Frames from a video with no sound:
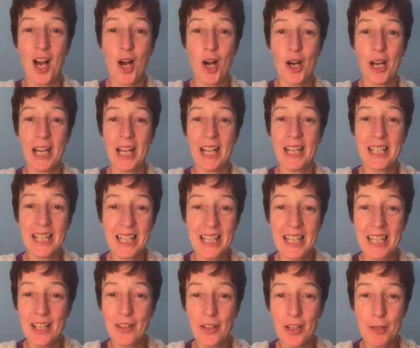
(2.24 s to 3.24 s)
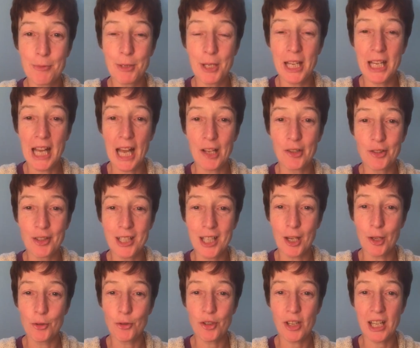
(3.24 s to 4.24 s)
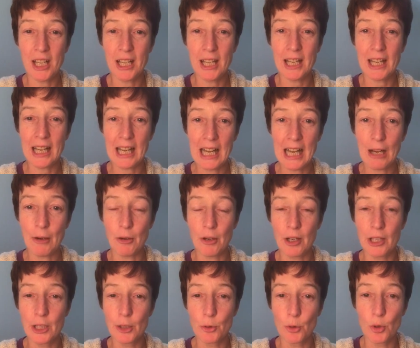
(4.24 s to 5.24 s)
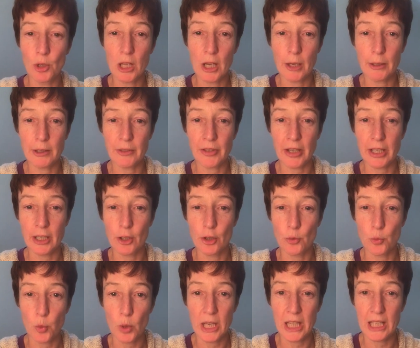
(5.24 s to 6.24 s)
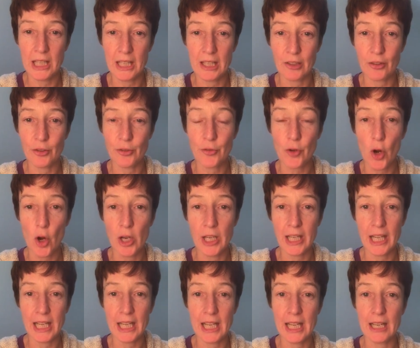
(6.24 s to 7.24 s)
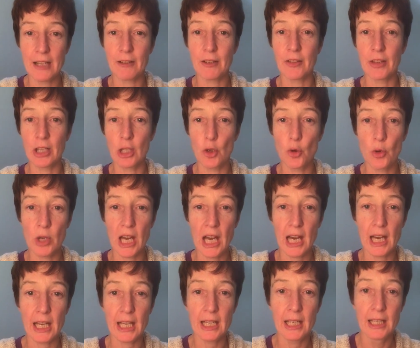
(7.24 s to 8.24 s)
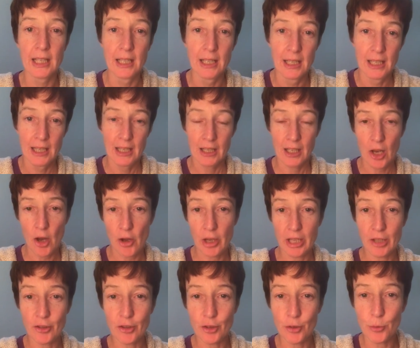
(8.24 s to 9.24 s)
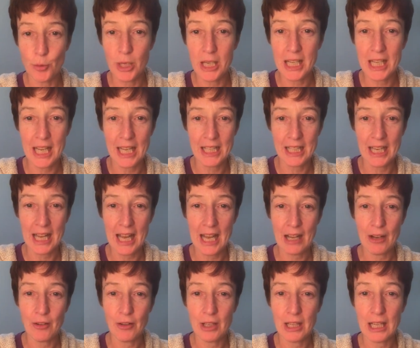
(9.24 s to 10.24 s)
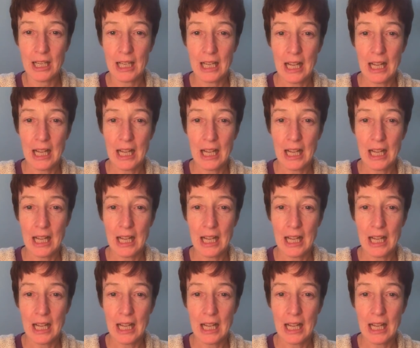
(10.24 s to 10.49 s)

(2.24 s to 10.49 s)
Hi, Nikki, the communication coach here. How are you all? I hope you've had a good week. It's Friday here in the UK, going into the weekend now.